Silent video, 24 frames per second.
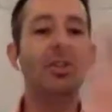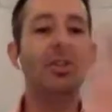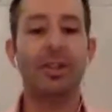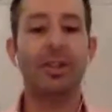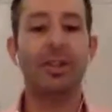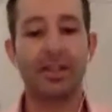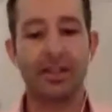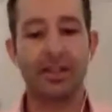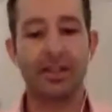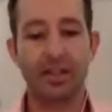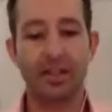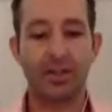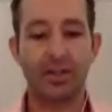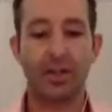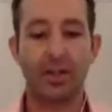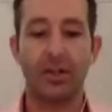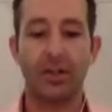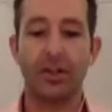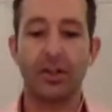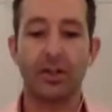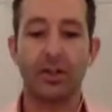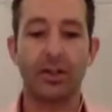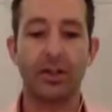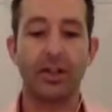things that's
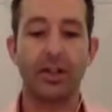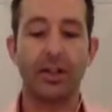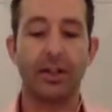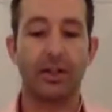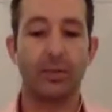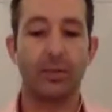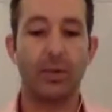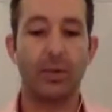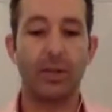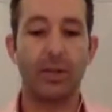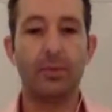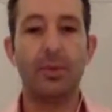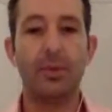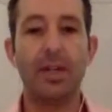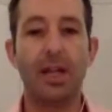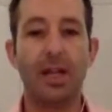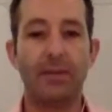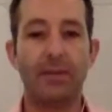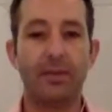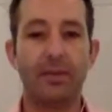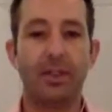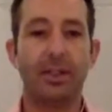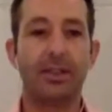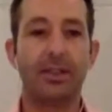going on here. One, we're
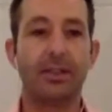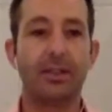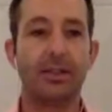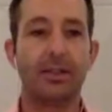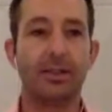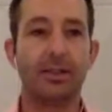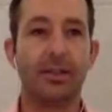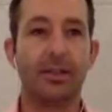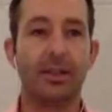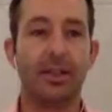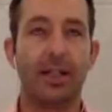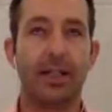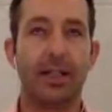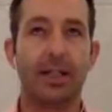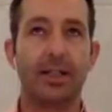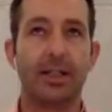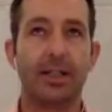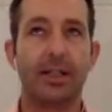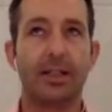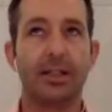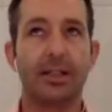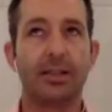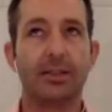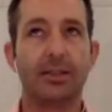having
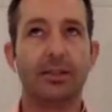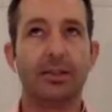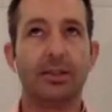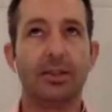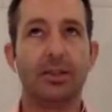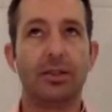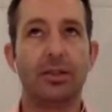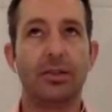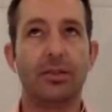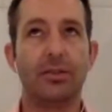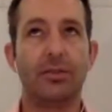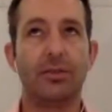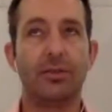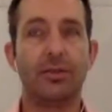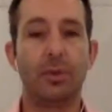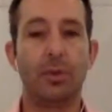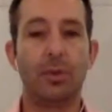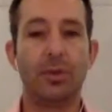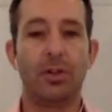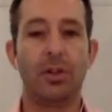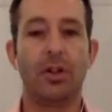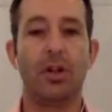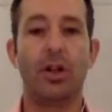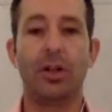like
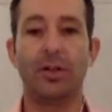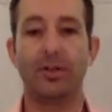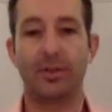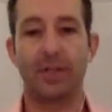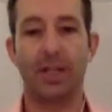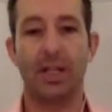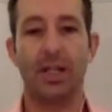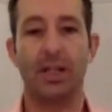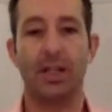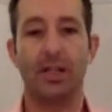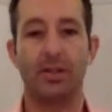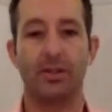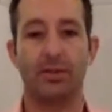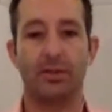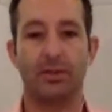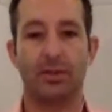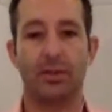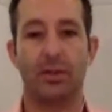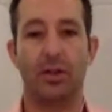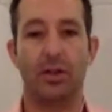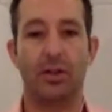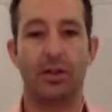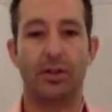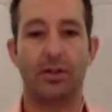4.5 days of
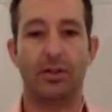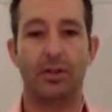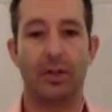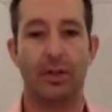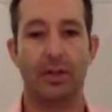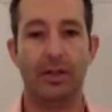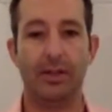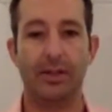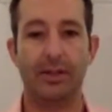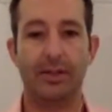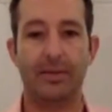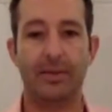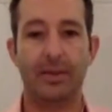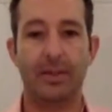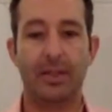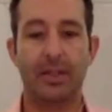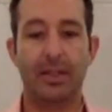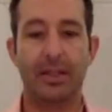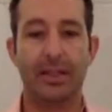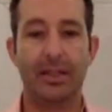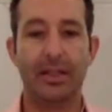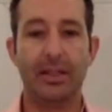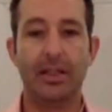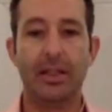class, right?
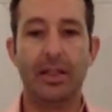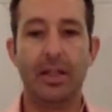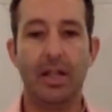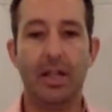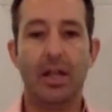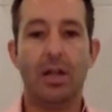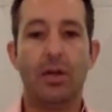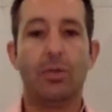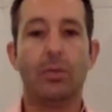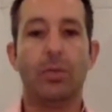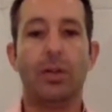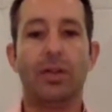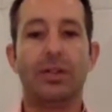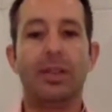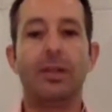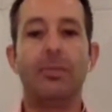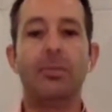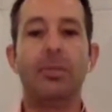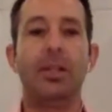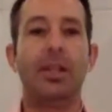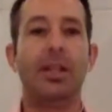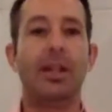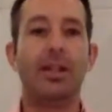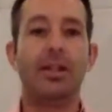What
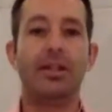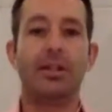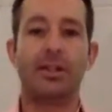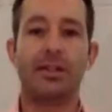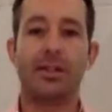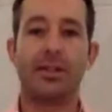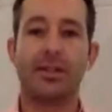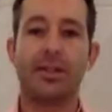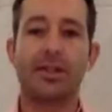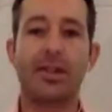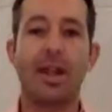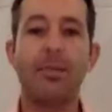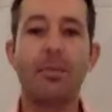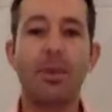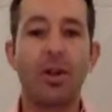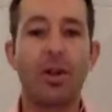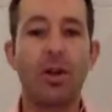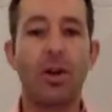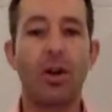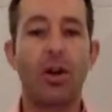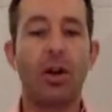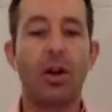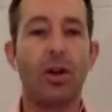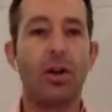that means, it's a
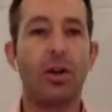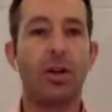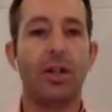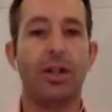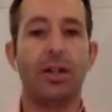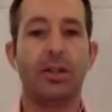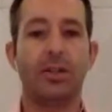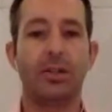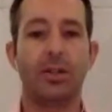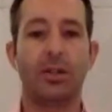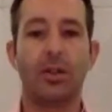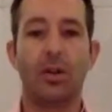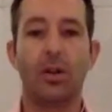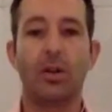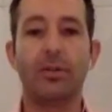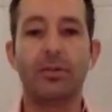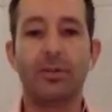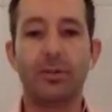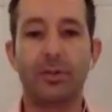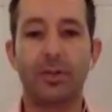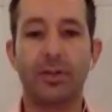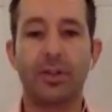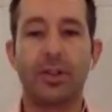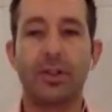seminar, it's a
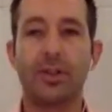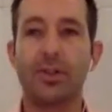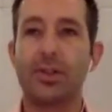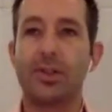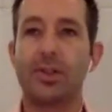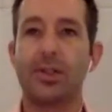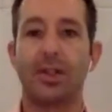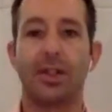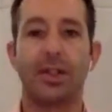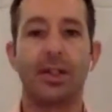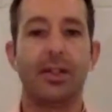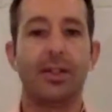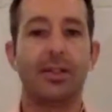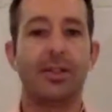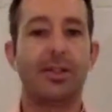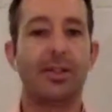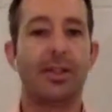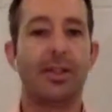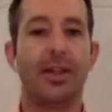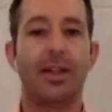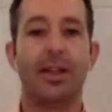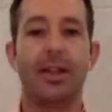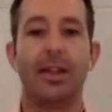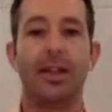conference,
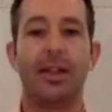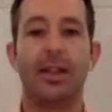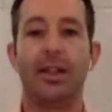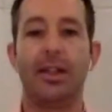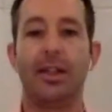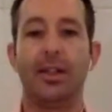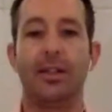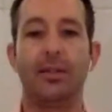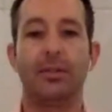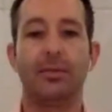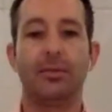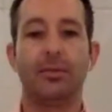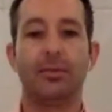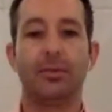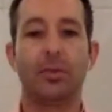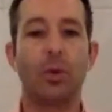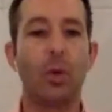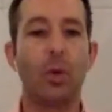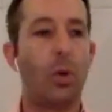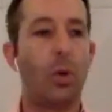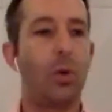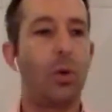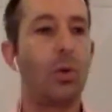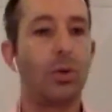it's a
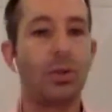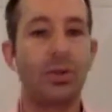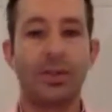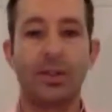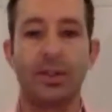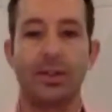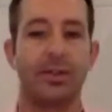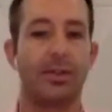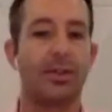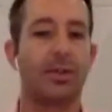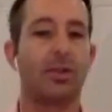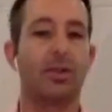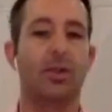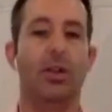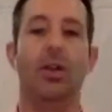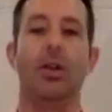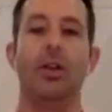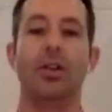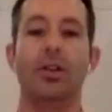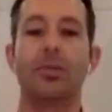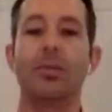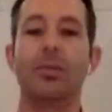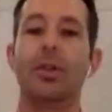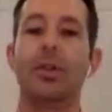course, it's a
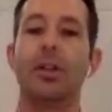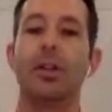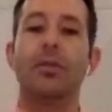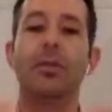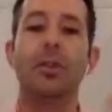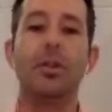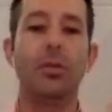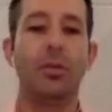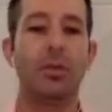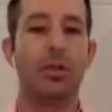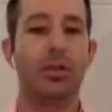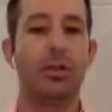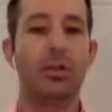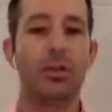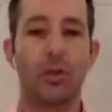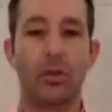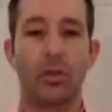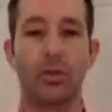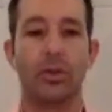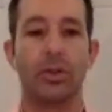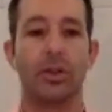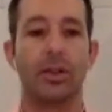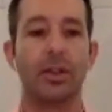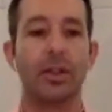class, whatever you want to
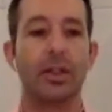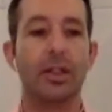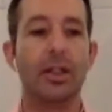call it,